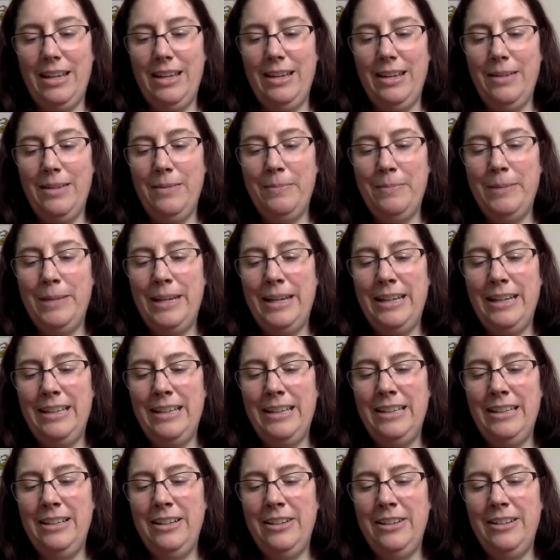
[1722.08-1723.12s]
but
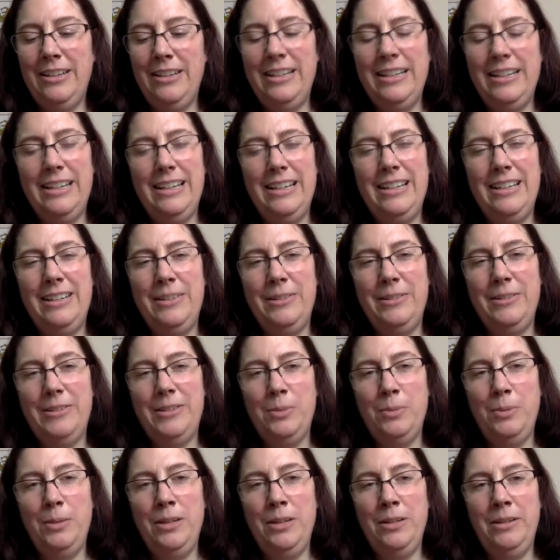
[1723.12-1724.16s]
you know,
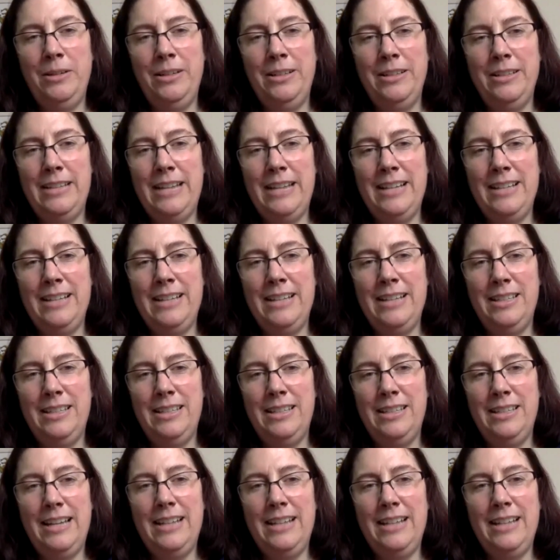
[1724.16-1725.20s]
it's weird because that's
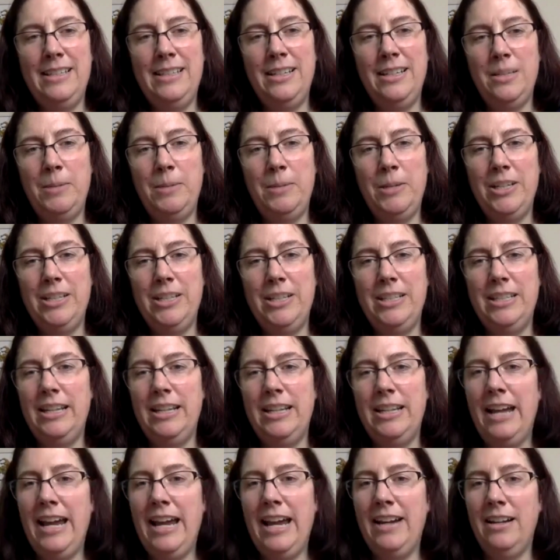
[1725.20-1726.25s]
the experience that
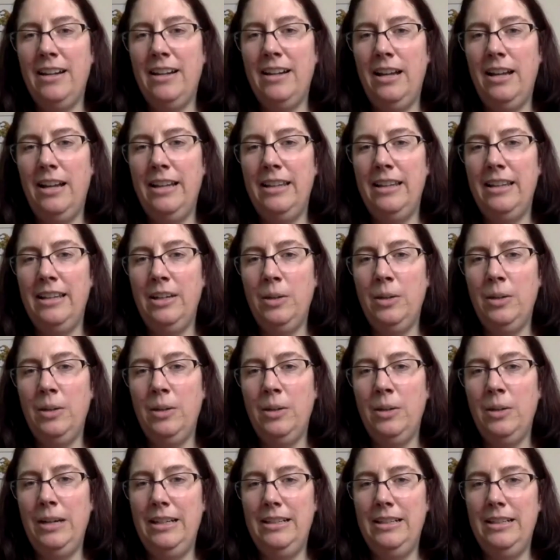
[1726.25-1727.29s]
I had a lot that
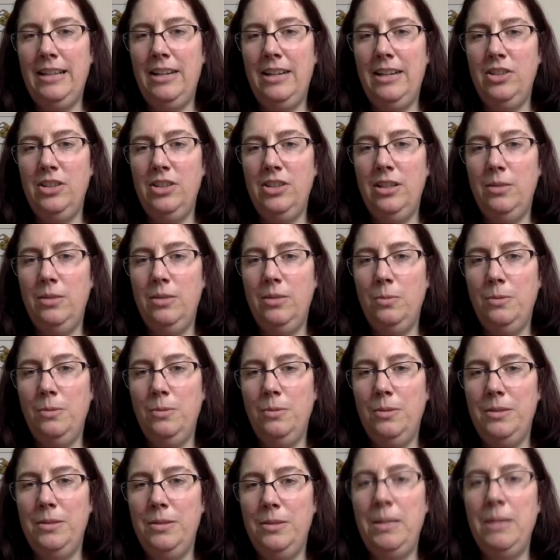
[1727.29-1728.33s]
created
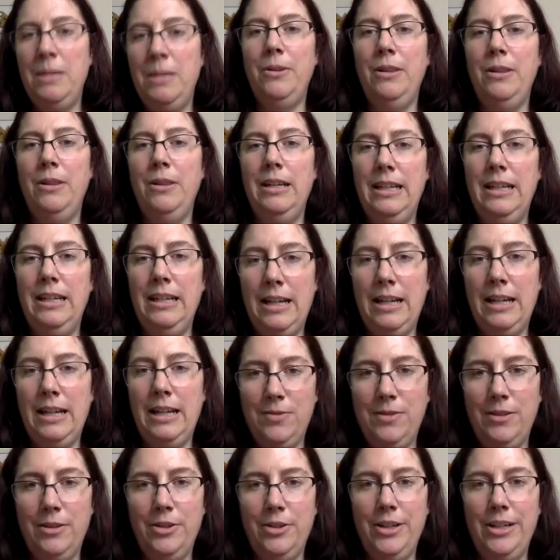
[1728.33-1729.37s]
tension, was people thinking I
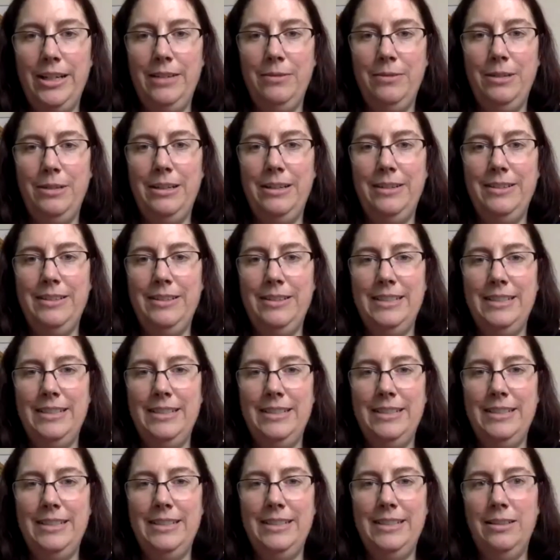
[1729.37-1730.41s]
was flirting when I was
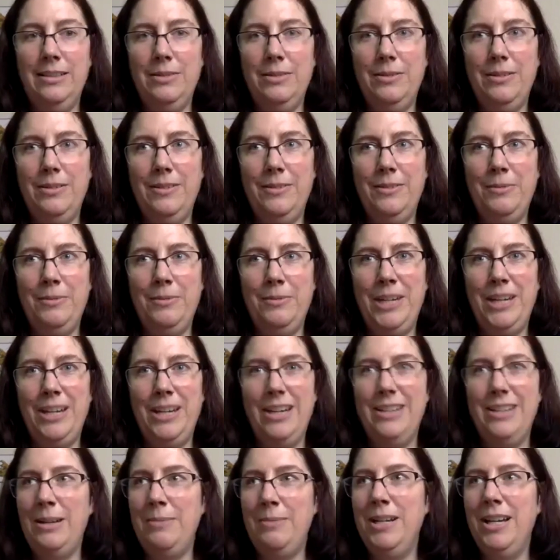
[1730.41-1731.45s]
like,
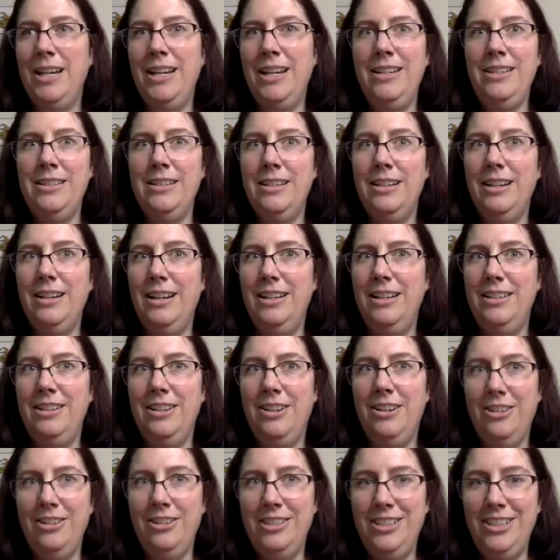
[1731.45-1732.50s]
because I'm nice and I
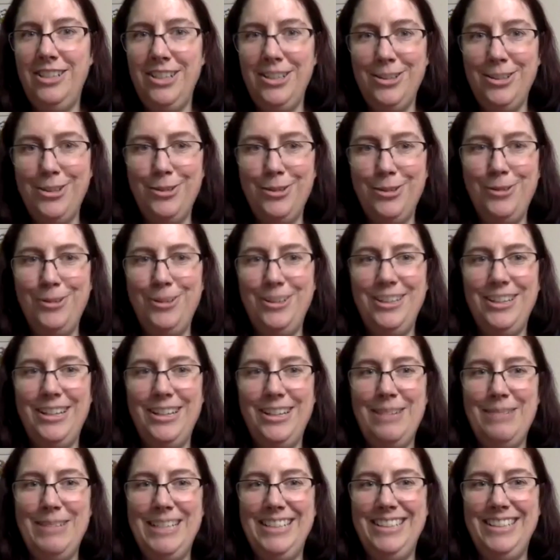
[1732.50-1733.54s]
talk to you, I
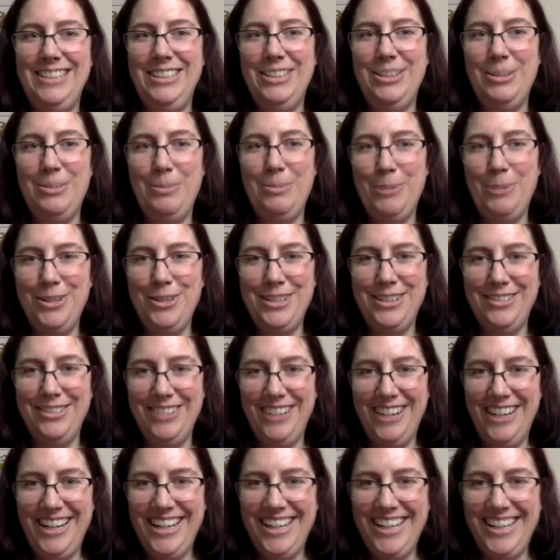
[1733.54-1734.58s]
mean, you're a person,
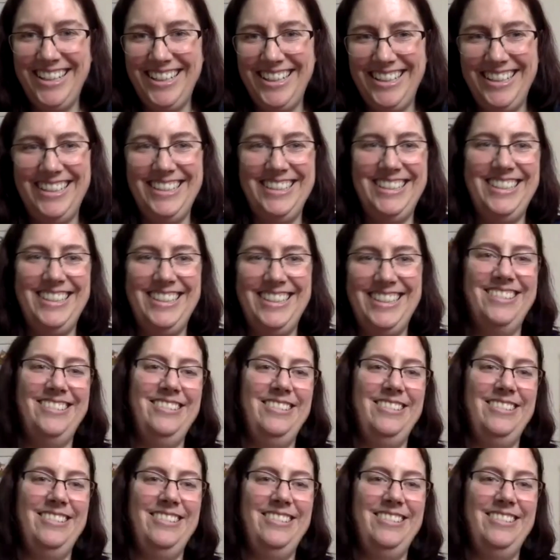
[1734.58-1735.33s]
right? So